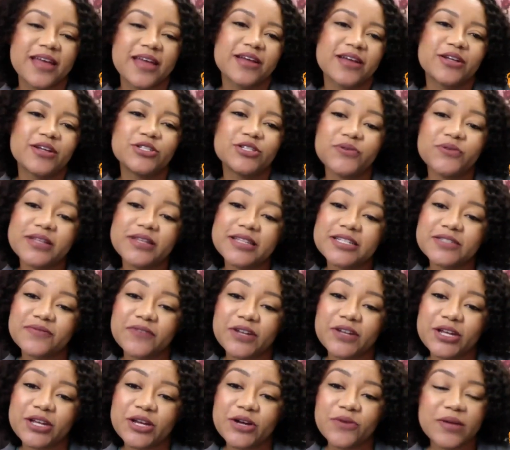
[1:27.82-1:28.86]
During this
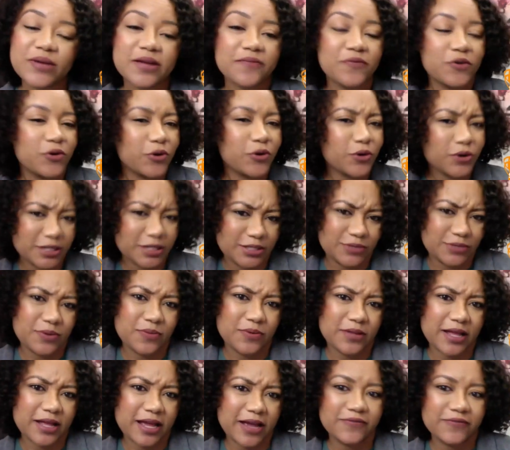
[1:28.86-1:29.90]
video, we will
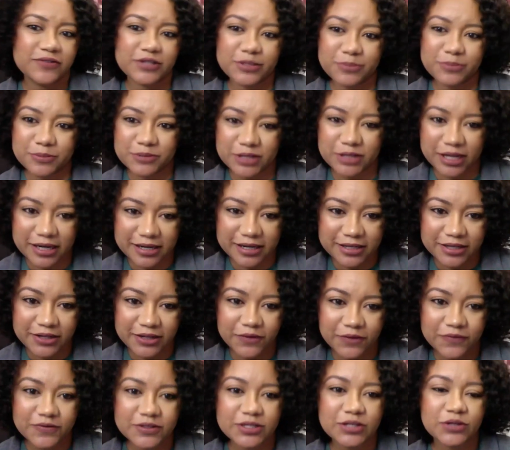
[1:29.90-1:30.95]
have some
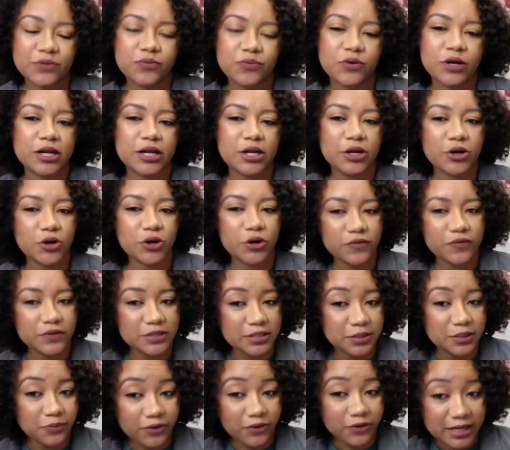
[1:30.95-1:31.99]
objectives. We're going to go over some
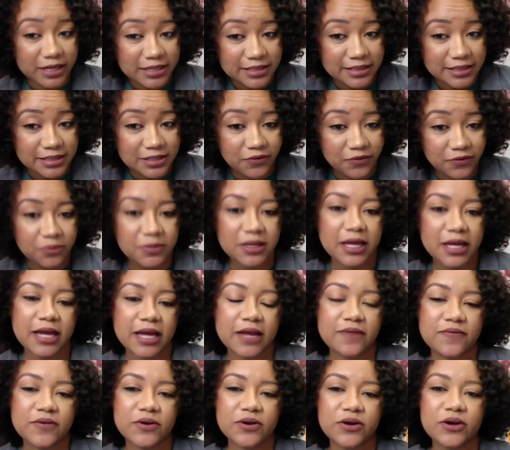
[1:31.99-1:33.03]
reasons for
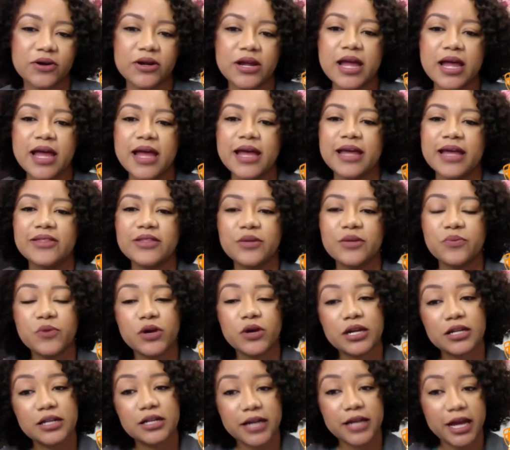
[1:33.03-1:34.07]
behavior. Then we're going
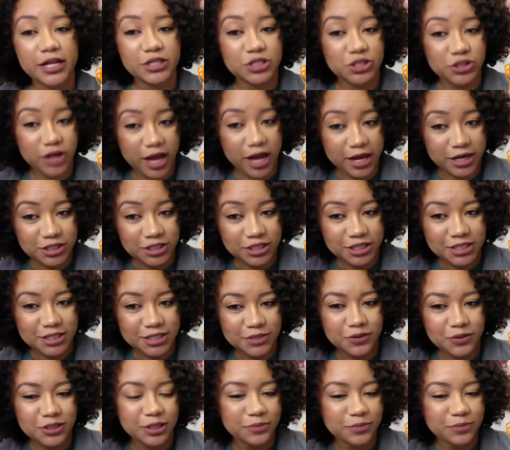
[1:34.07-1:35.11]
to look at strategies,
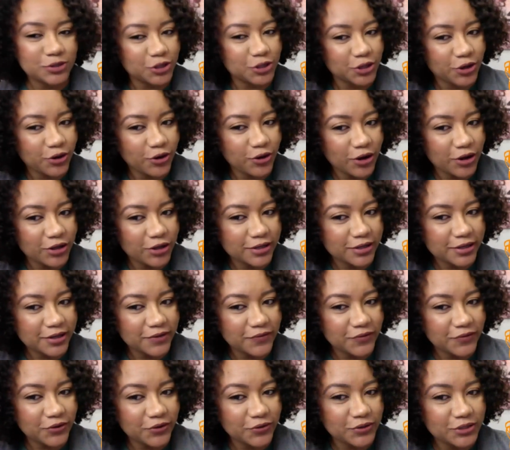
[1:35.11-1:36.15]
which I'm sure you're all looking
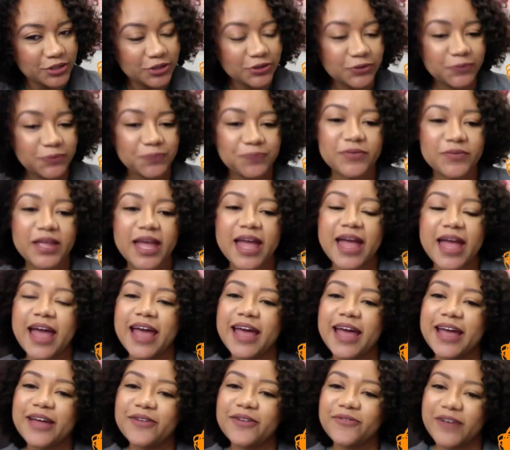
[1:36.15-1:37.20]
forward to.
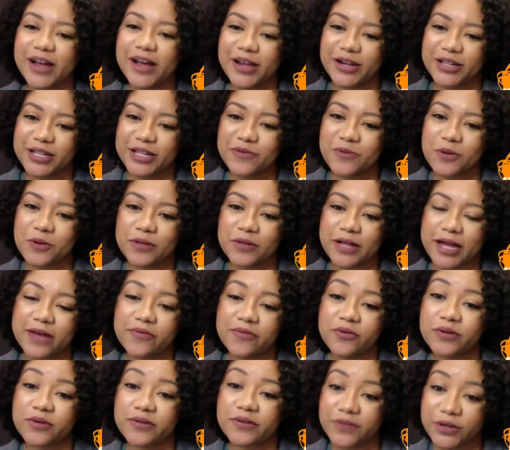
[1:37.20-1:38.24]
And finally, we will have a
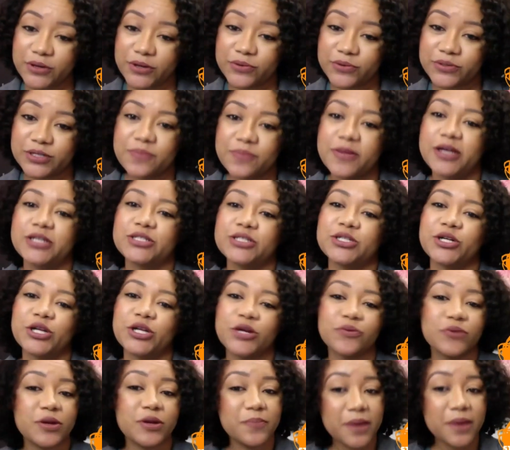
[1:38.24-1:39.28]
review to make sure you
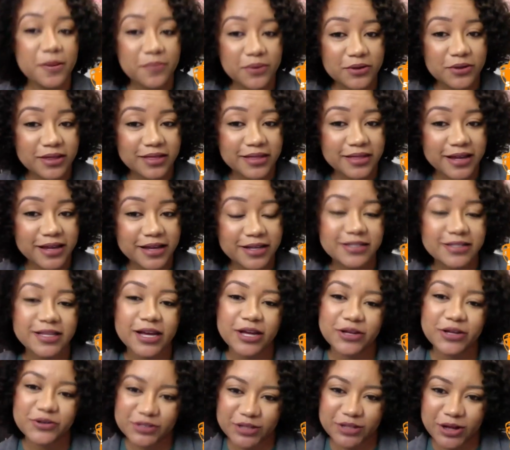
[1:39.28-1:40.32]
remember the things that
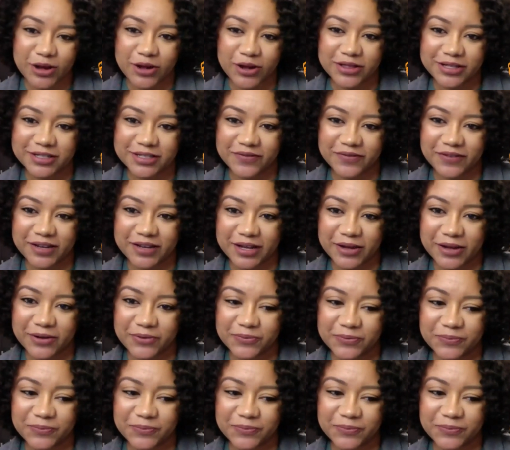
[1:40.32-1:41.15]
you saw in this video.